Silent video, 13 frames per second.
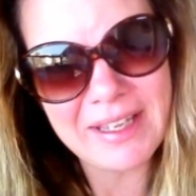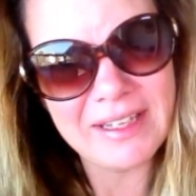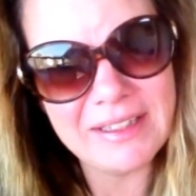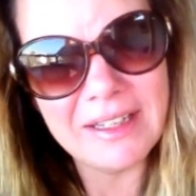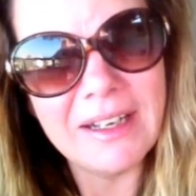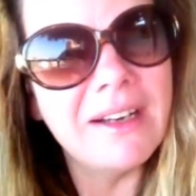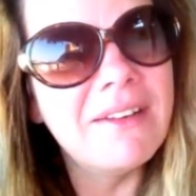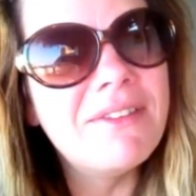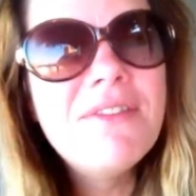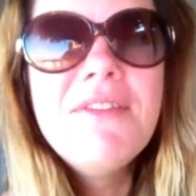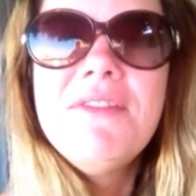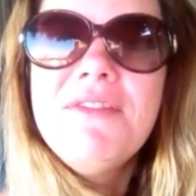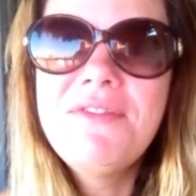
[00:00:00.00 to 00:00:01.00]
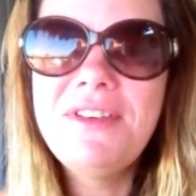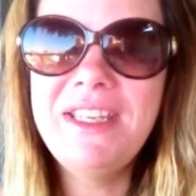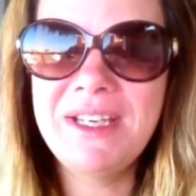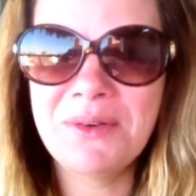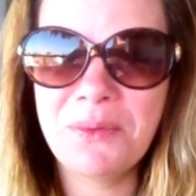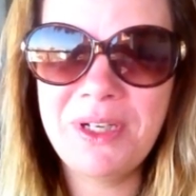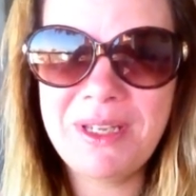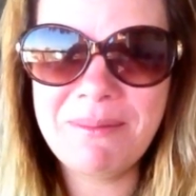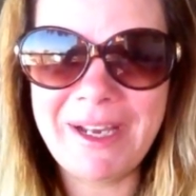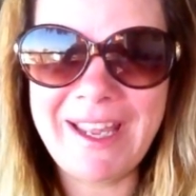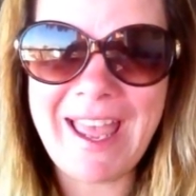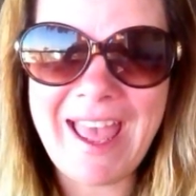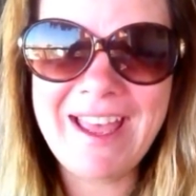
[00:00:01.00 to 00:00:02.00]
and uh, feeding Woody
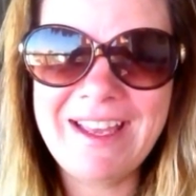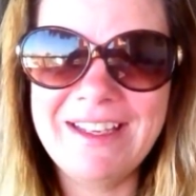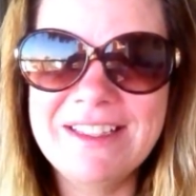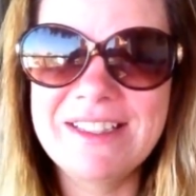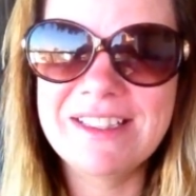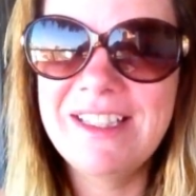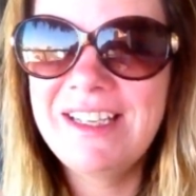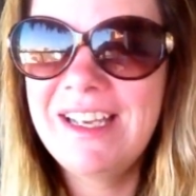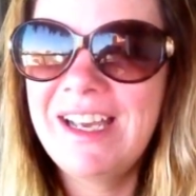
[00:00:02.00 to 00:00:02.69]
by hand,